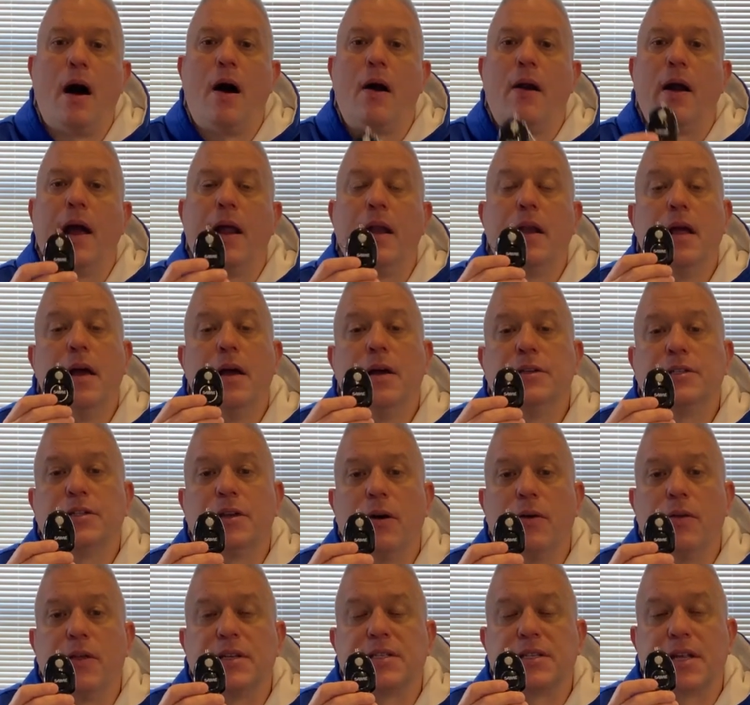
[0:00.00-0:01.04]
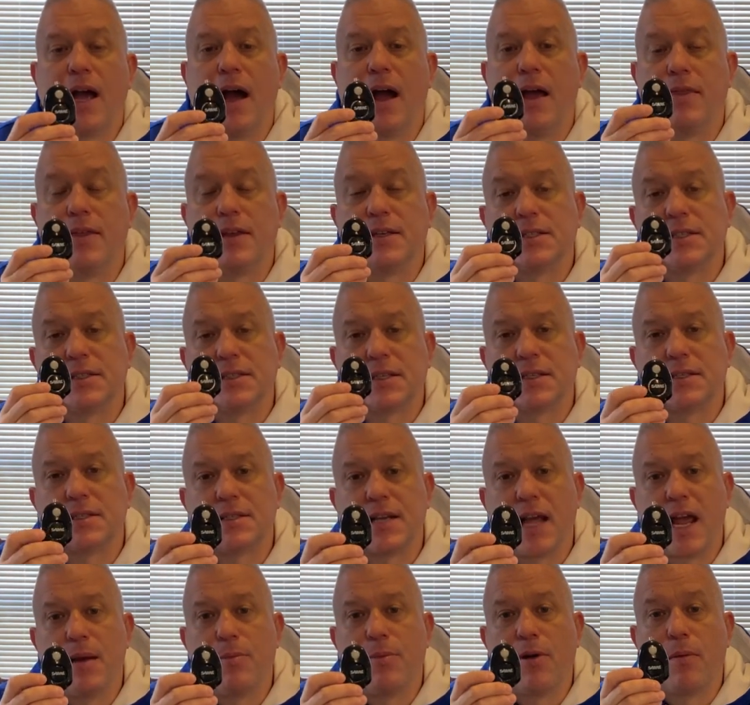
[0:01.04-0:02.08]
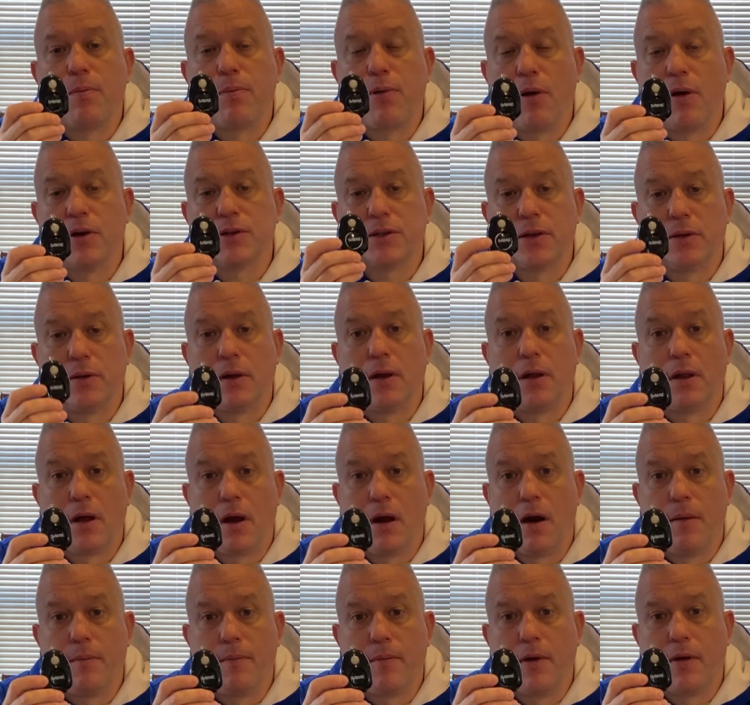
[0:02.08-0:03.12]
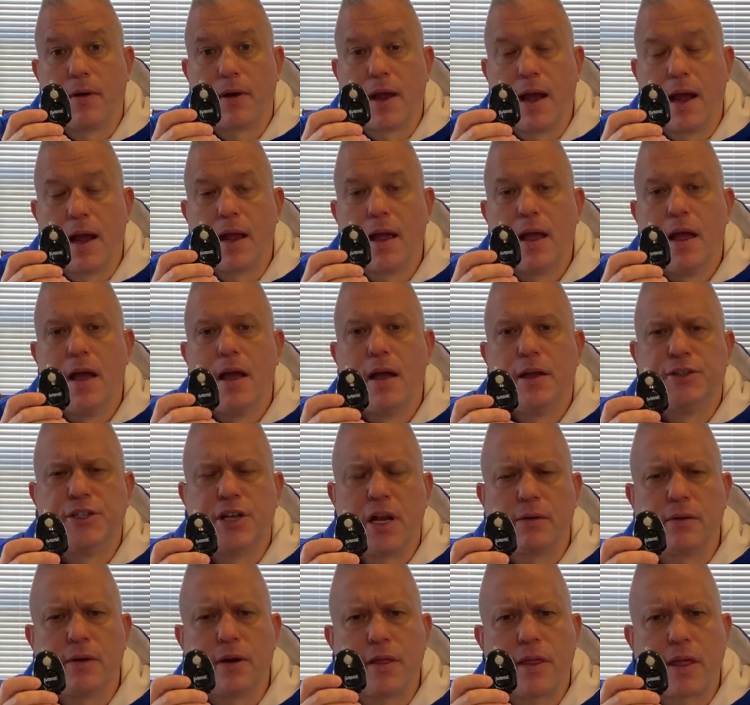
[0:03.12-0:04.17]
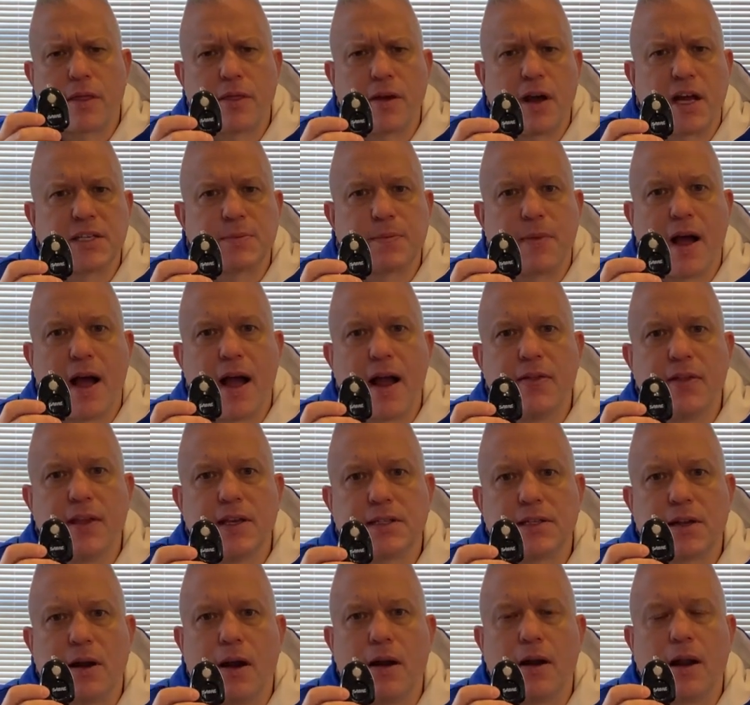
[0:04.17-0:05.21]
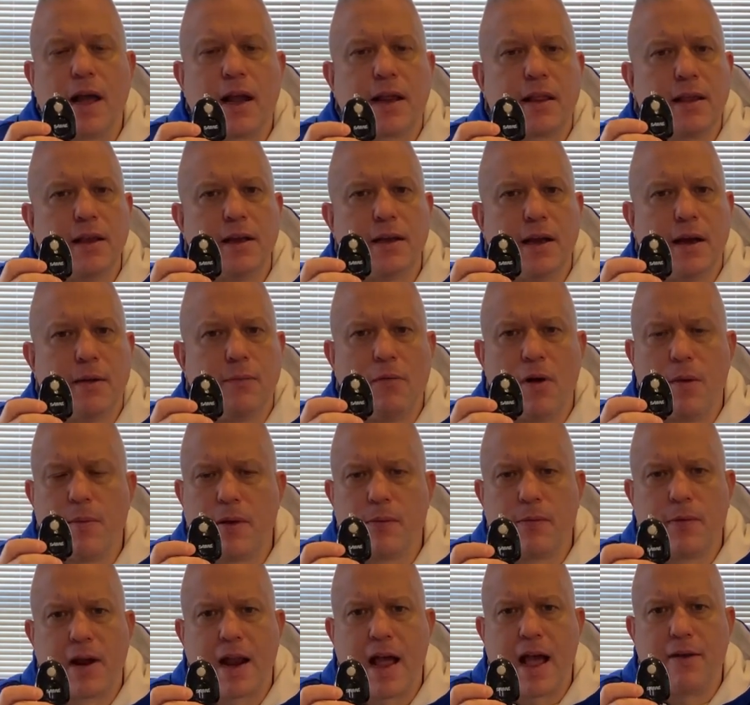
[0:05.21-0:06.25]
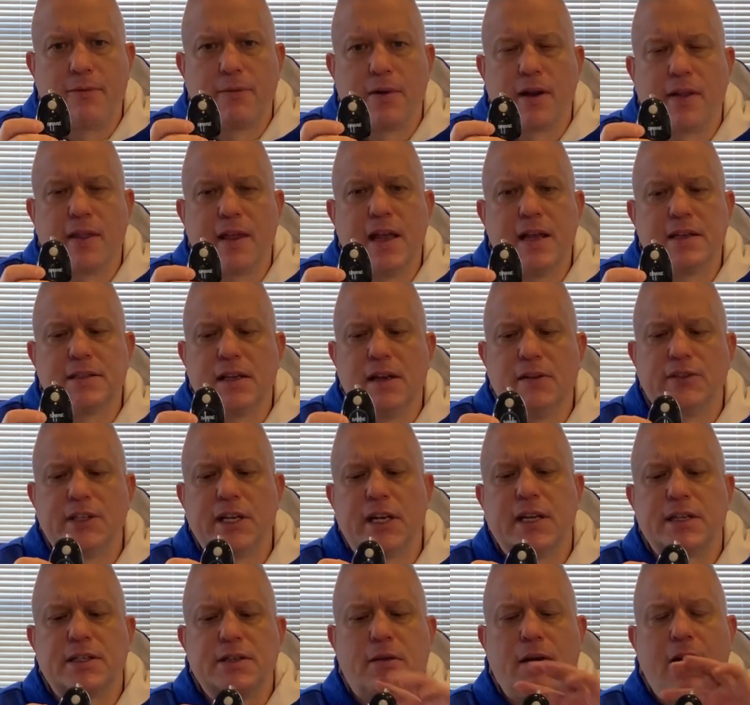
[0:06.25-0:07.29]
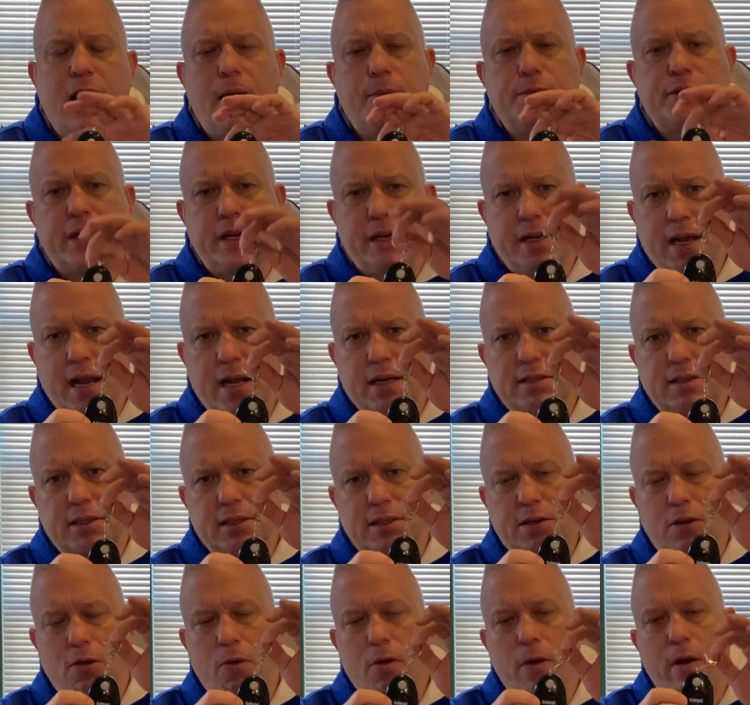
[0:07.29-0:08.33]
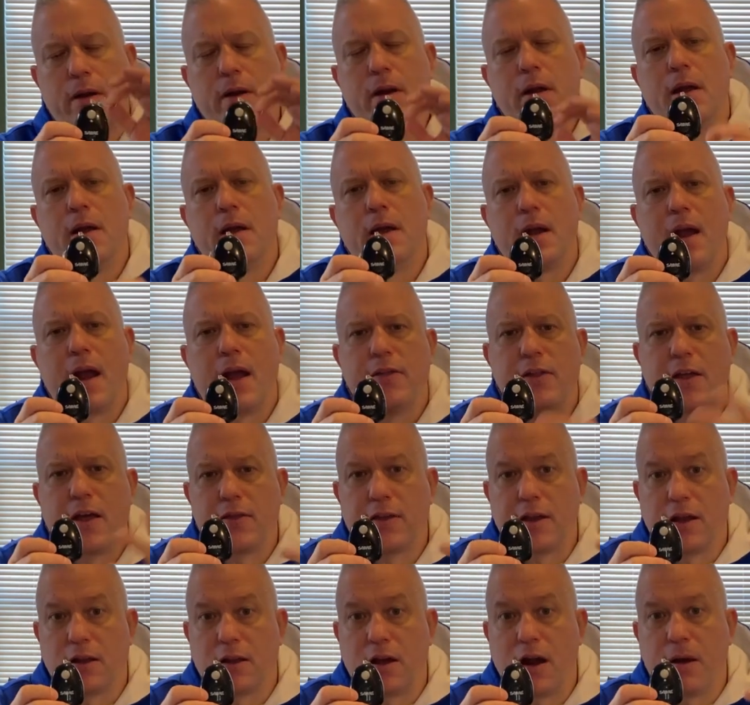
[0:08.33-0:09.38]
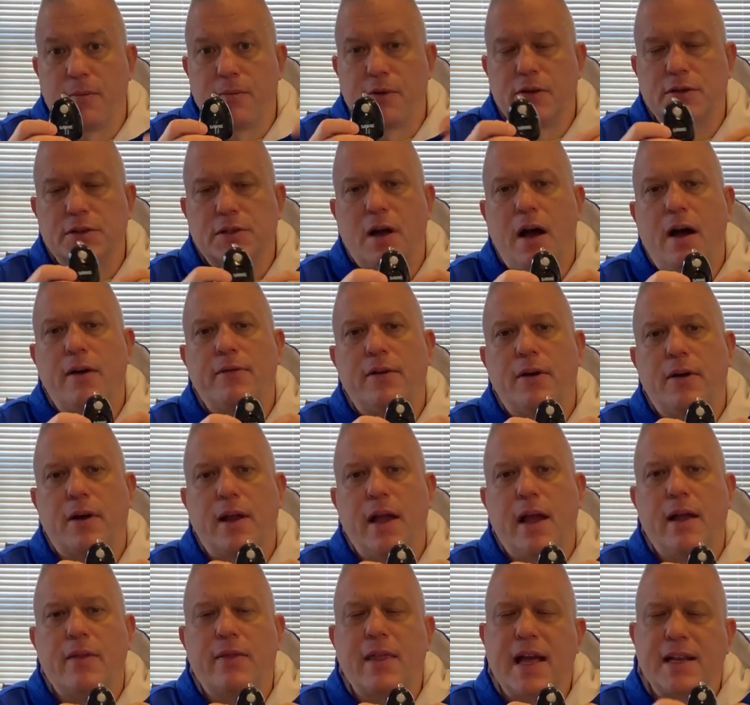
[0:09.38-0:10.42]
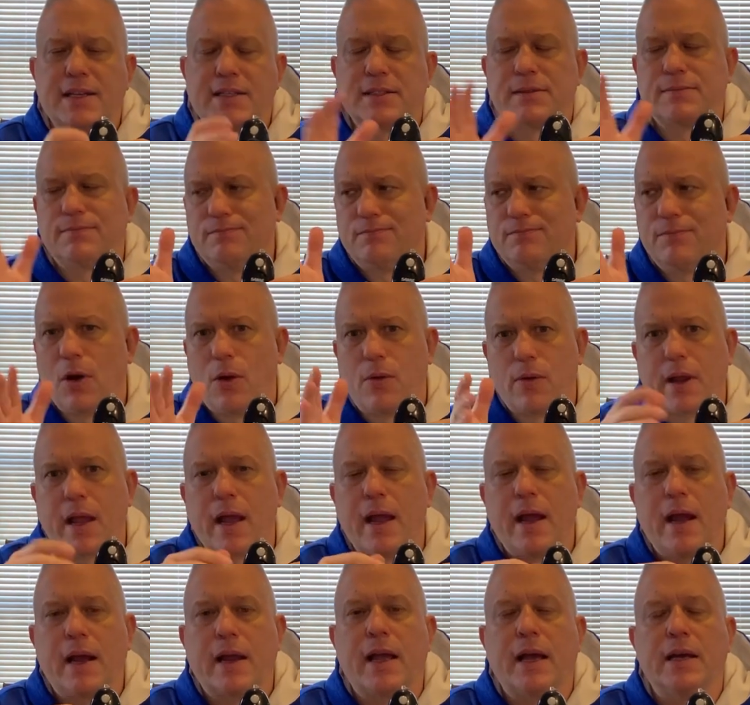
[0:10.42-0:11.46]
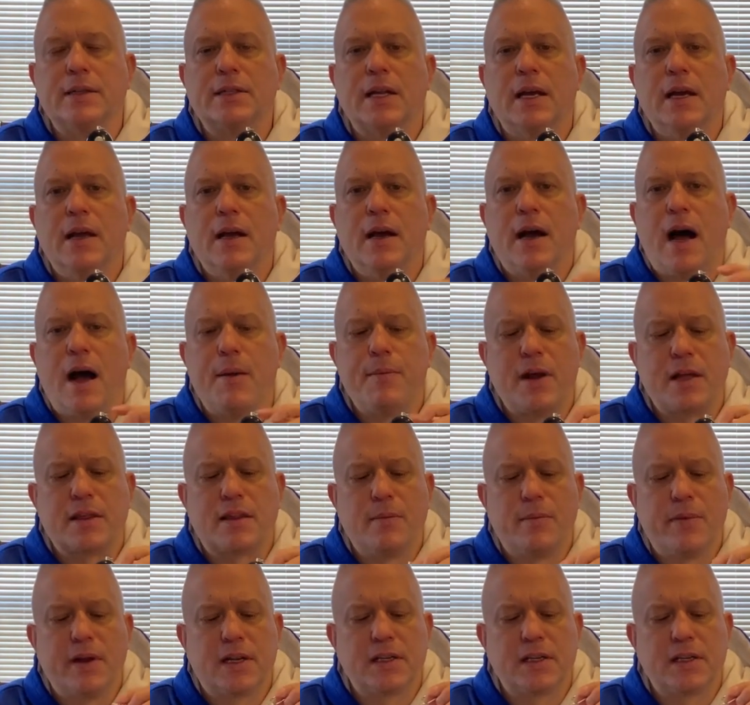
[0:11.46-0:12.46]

All right, so this is a Sabre personal alarm, okay? Generally the thoughts behind this are like the woman would have one of these, and if she gets grabbed, she yanks this cord and then the alarm goes off, okay? That's okay, I guess. I'm not the